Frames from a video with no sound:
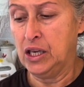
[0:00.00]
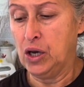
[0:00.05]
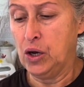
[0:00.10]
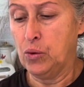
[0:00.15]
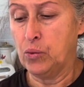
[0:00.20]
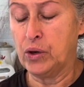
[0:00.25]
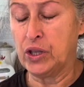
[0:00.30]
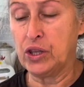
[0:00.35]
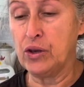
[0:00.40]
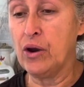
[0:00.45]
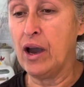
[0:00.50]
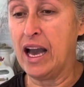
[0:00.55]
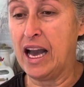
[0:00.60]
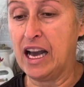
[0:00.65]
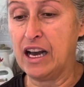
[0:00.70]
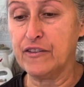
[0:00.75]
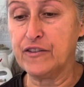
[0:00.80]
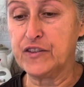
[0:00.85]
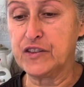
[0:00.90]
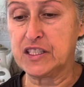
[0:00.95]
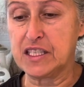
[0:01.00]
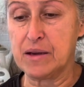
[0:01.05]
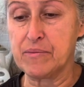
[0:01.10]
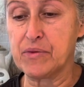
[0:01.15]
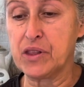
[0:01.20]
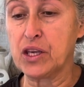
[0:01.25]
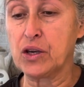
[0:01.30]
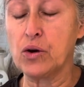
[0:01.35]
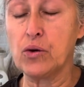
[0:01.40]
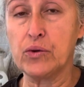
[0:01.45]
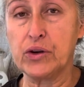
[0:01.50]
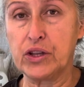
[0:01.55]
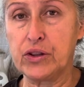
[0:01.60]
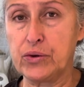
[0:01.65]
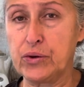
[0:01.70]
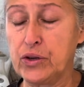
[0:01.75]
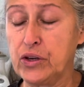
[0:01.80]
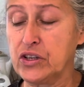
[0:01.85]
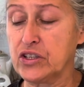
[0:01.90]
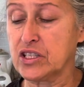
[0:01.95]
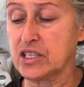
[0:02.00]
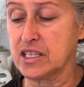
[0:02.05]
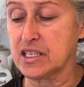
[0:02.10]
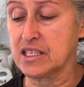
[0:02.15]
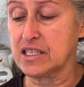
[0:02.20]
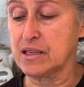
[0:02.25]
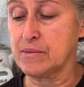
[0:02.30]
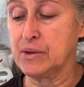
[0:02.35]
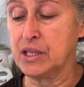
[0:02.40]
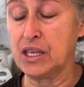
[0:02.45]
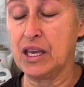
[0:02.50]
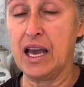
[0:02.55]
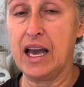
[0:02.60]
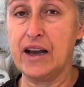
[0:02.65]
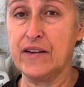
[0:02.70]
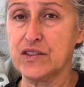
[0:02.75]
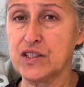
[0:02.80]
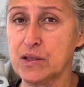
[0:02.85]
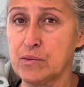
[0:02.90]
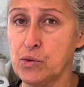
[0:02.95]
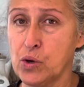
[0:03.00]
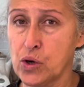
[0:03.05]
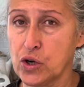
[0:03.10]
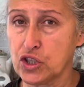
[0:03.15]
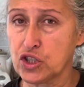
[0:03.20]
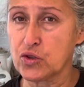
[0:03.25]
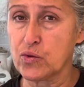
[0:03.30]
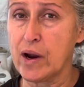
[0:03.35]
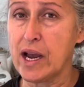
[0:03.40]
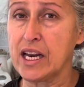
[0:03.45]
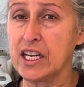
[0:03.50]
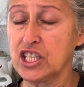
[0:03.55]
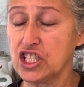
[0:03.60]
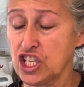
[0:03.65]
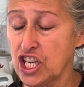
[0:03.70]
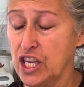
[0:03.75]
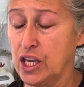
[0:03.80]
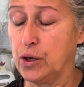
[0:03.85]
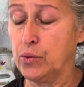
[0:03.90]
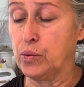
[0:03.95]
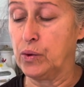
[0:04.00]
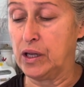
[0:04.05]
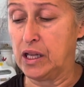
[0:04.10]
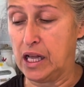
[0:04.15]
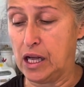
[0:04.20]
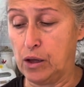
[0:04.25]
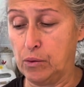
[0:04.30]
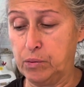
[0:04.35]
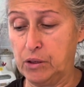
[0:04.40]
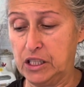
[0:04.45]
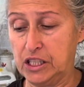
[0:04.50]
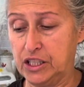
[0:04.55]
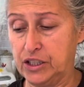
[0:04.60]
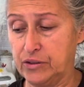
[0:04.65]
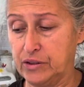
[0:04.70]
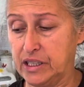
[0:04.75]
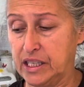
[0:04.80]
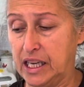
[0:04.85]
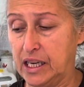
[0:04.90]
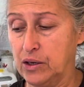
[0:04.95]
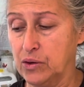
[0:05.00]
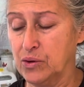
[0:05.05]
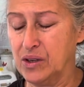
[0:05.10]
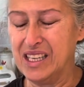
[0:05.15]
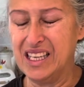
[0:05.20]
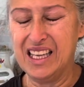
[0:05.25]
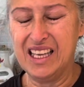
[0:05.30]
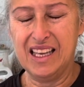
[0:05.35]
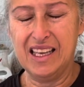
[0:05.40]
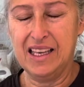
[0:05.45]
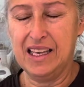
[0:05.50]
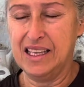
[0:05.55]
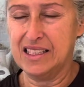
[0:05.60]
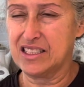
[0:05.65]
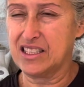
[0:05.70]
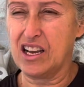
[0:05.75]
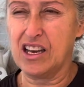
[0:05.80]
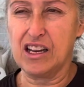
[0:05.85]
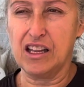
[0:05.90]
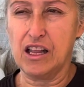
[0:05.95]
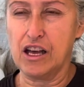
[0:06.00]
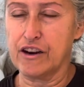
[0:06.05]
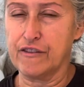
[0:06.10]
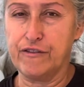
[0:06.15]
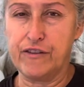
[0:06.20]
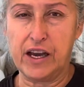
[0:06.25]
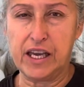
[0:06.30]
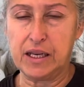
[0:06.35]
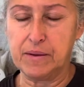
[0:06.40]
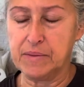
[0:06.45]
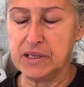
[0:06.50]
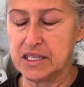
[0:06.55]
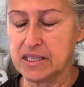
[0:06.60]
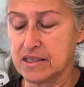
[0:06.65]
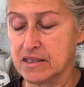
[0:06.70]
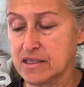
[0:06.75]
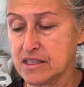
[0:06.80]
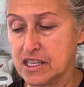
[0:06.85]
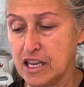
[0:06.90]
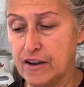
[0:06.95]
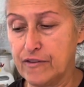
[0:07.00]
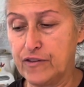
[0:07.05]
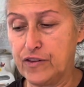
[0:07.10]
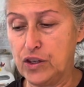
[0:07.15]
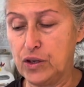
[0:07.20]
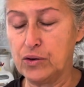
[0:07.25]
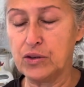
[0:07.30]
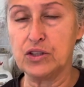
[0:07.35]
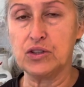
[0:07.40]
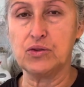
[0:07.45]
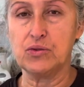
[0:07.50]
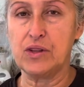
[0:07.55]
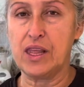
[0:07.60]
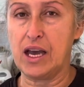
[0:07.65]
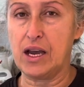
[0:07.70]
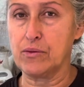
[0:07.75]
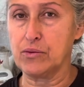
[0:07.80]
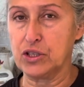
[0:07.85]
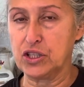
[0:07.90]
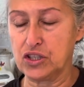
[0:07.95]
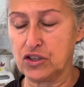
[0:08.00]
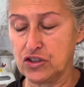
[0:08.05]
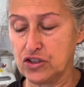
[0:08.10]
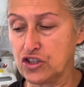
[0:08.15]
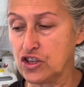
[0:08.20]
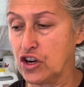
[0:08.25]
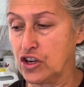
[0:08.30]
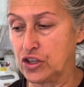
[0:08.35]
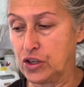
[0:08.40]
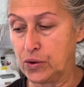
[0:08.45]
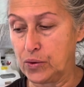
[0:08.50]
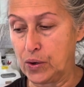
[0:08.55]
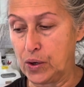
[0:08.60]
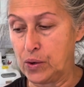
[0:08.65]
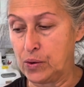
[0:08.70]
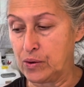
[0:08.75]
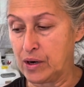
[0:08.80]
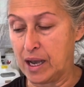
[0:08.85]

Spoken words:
When you have something going through your system and you have some horseradish, it will help clear it out. It's got a lot of vitamins and stuff. You can do that research on your own.